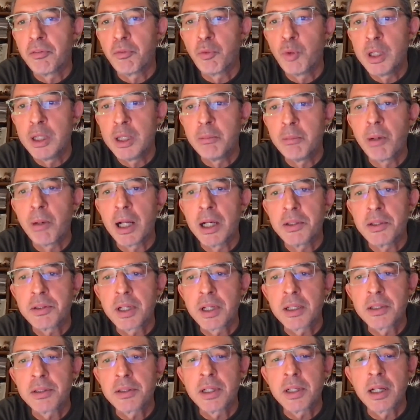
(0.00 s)
wheat blast
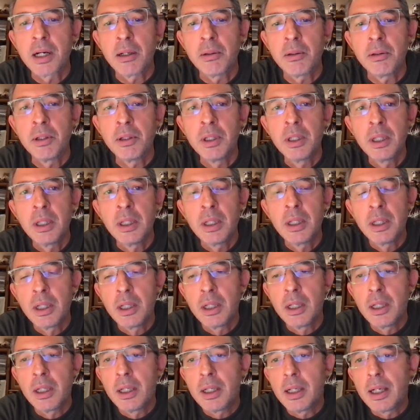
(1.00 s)
has now
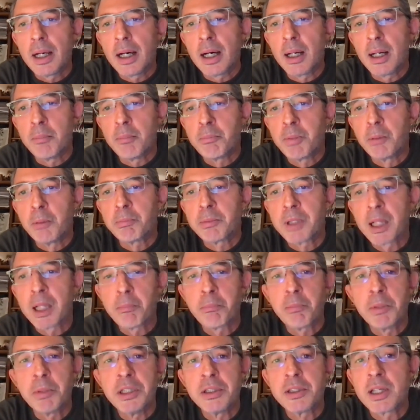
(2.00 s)
popped
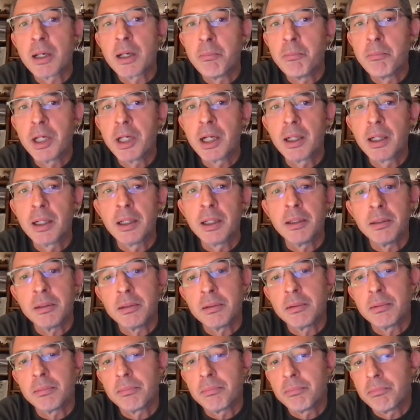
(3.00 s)
up in Zambia, and
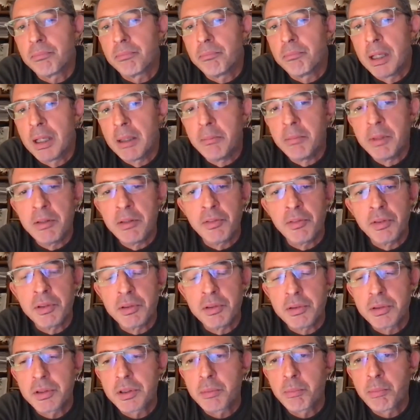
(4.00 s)
maybe even
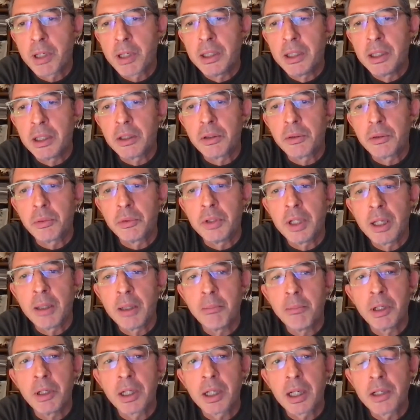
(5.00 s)
spreading to
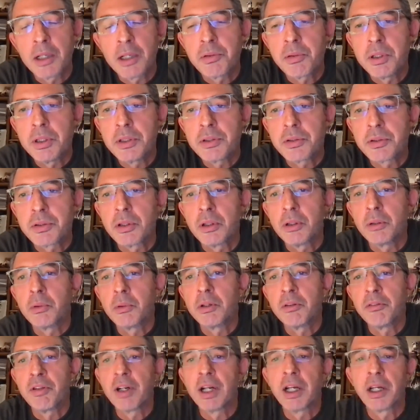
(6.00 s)
neighboring countries. So
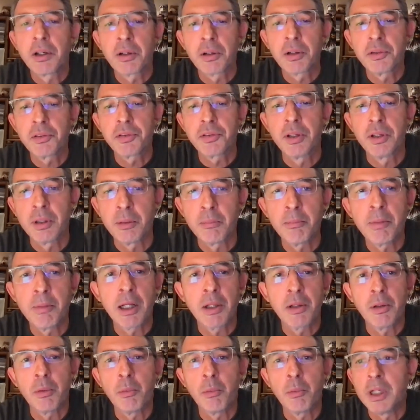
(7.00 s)
we're very concerned
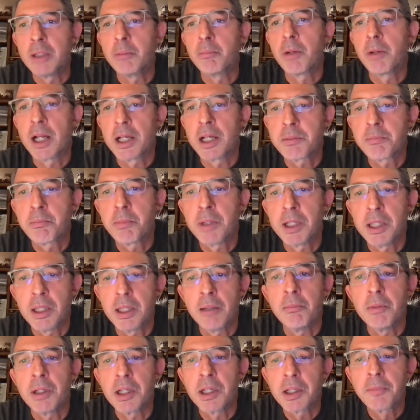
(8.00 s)
about the wheat blast
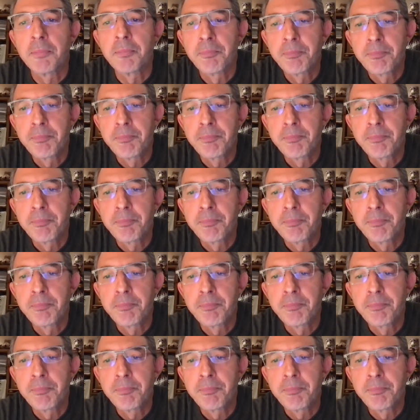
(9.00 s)
pandemic.